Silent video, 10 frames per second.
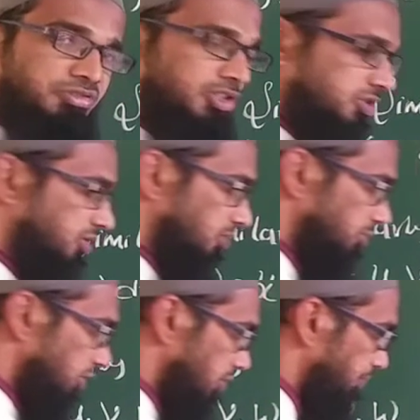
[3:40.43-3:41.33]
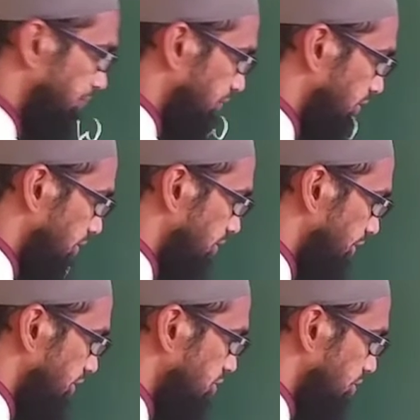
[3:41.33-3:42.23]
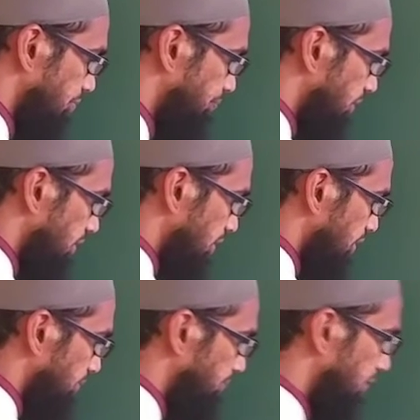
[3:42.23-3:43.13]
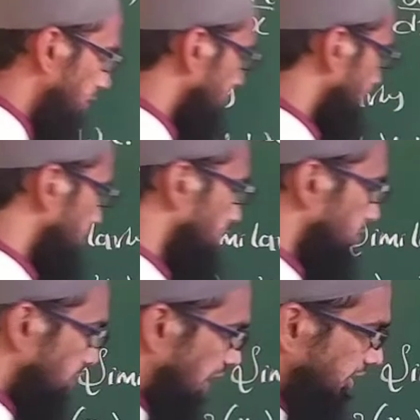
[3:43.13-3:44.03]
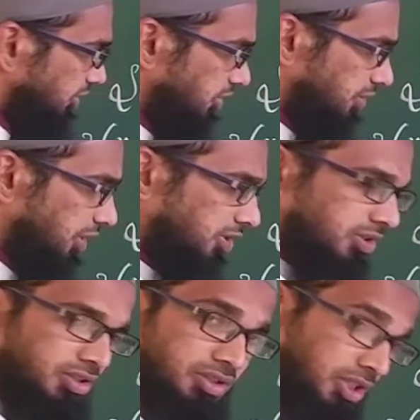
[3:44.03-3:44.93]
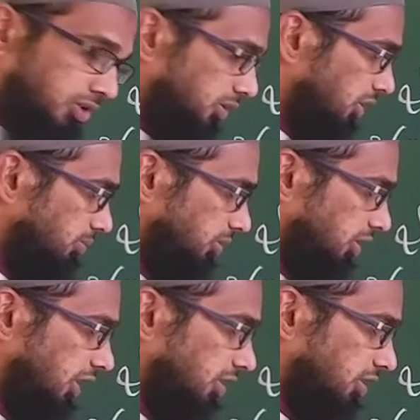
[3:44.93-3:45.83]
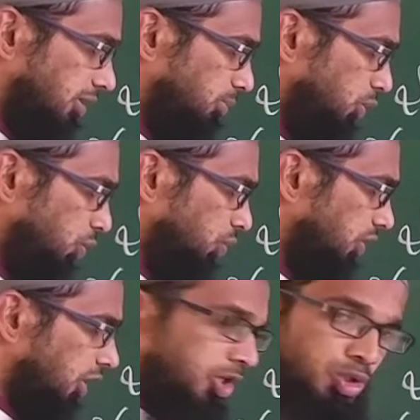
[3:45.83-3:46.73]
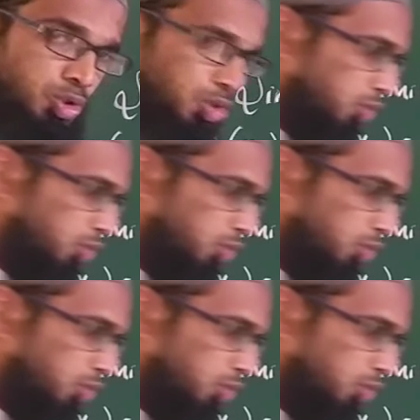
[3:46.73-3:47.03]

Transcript: first term here, that is u, plus I just take the third term like a w into